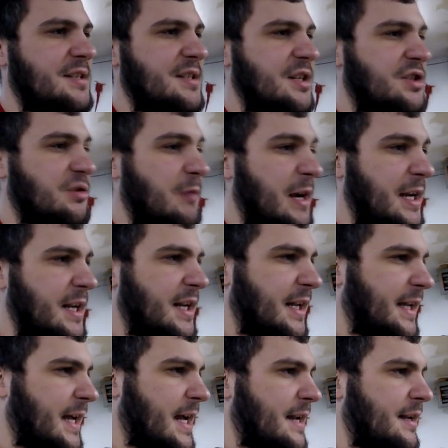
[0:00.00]
situated
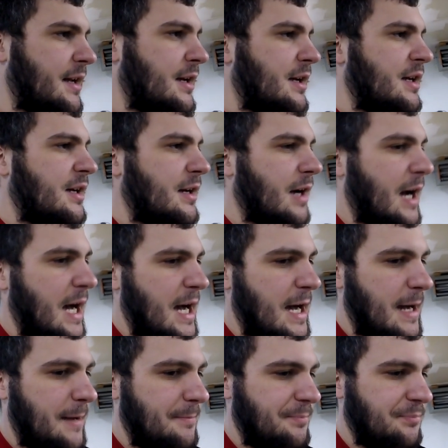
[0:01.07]
again.
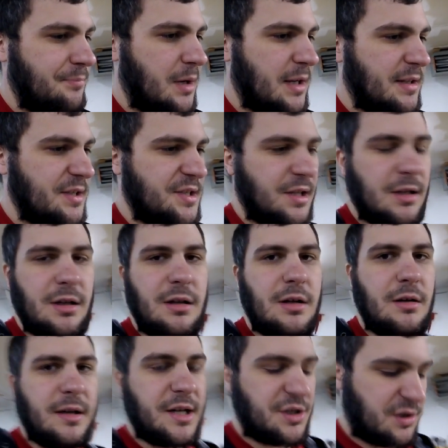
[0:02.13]
But this is a good
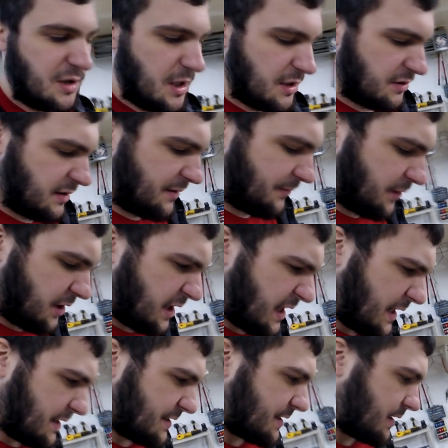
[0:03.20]
little introductory for you
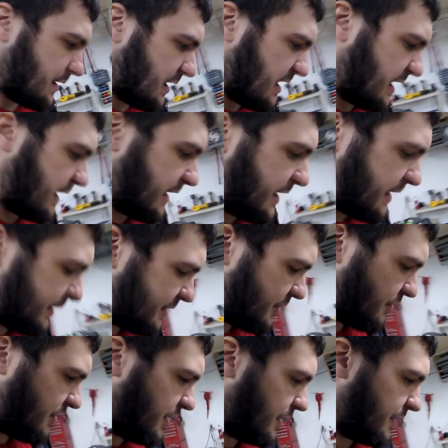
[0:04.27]
guys
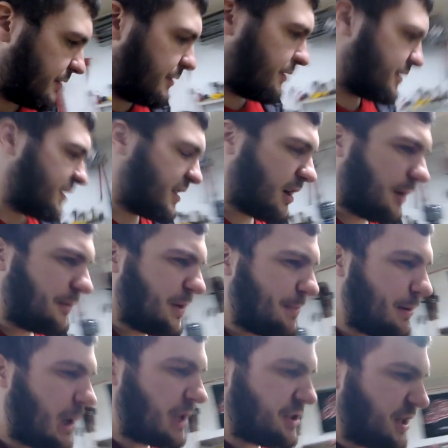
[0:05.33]
into the CRV
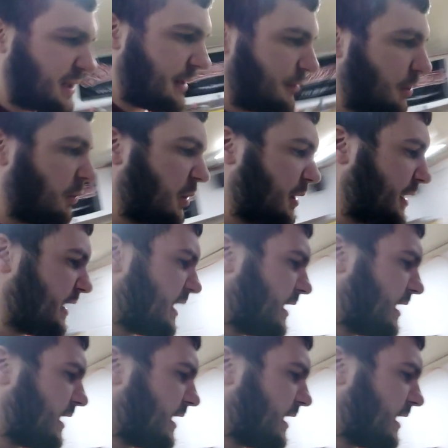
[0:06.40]
project that we're working